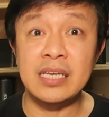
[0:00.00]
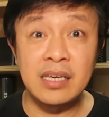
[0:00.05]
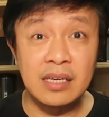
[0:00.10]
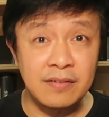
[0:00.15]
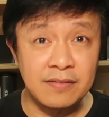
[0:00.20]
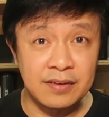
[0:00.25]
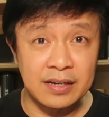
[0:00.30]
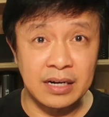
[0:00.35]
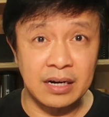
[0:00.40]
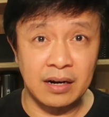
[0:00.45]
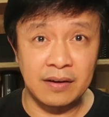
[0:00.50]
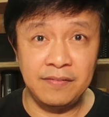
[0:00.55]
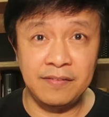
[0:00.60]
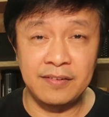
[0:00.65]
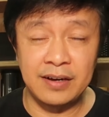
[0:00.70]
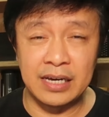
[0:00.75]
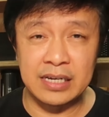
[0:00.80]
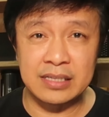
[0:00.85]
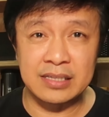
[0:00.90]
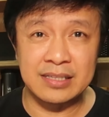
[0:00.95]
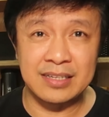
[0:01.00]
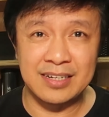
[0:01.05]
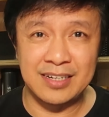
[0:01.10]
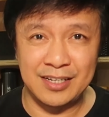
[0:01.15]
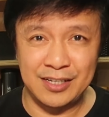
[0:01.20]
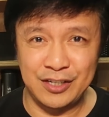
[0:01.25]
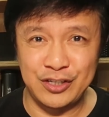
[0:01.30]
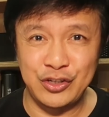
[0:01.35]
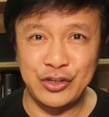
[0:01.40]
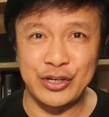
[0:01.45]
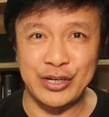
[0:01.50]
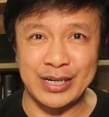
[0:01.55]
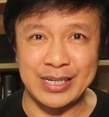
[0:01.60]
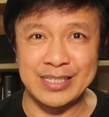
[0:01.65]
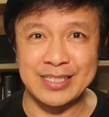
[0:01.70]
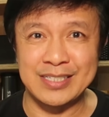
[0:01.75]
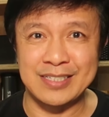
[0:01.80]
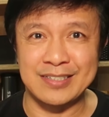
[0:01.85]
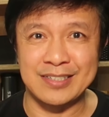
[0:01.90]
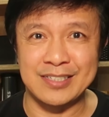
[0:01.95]
even reflected in your
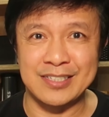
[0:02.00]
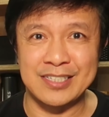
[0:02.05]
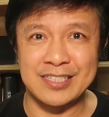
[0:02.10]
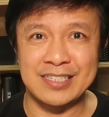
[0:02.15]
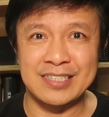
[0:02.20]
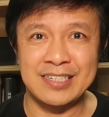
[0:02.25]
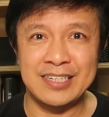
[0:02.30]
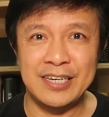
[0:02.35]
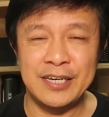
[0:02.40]
research.